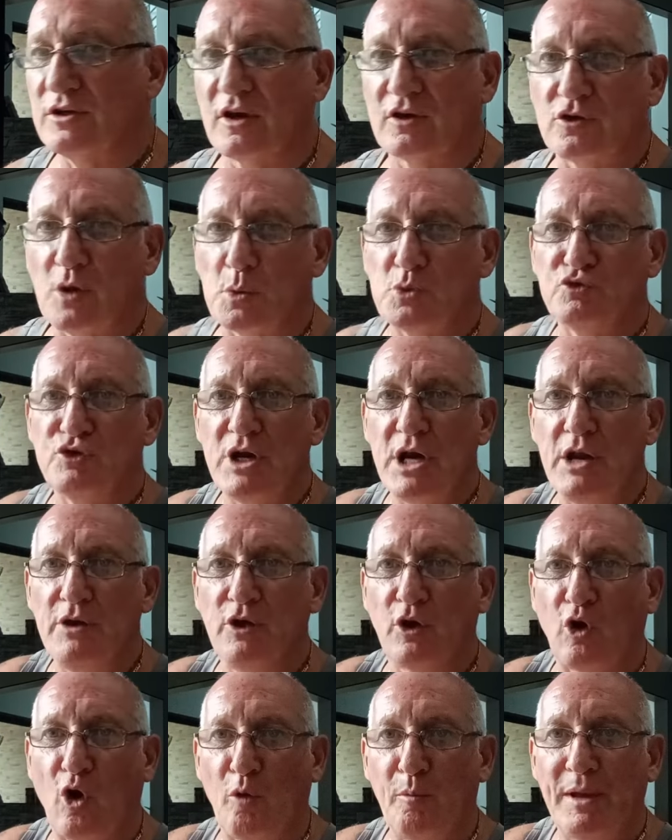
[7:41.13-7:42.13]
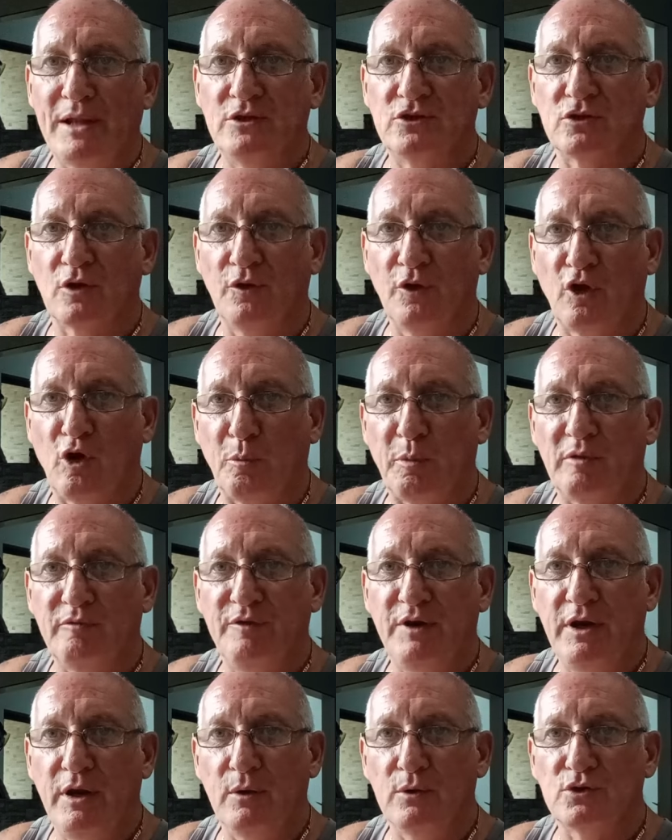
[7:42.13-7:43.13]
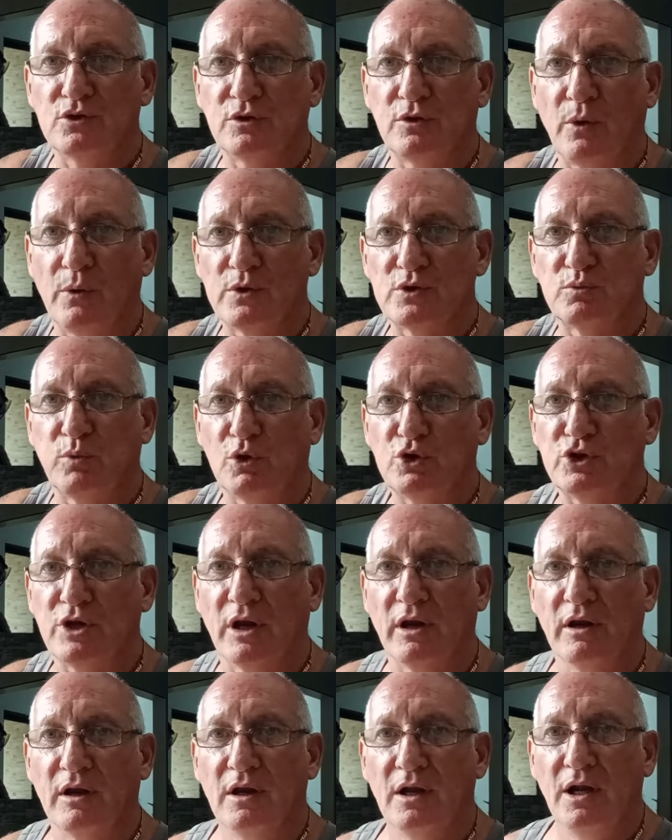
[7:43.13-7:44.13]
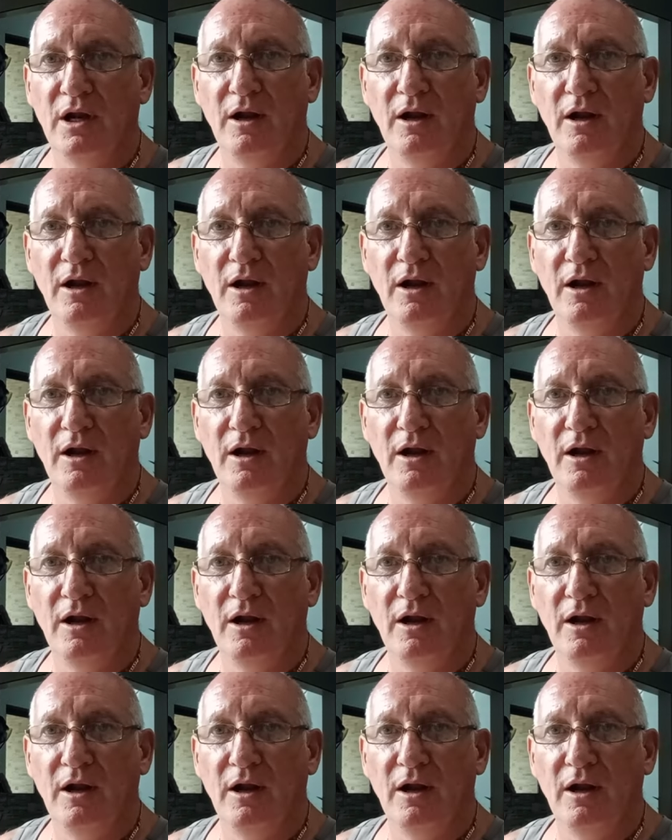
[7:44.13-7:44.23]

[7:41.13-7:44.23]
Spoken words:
because I was reading the comments on the couple of videos that I was watching.